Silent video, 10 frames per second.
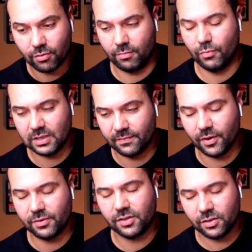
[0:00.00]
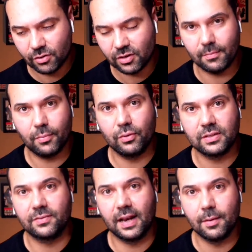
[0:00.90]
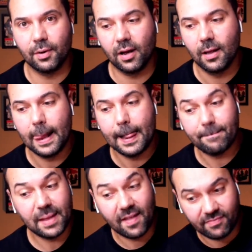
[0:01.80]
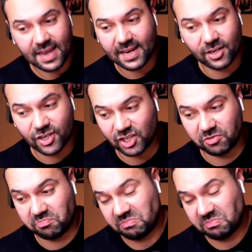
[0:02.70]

the Muslim vote is hugely important for Labour. And they can just,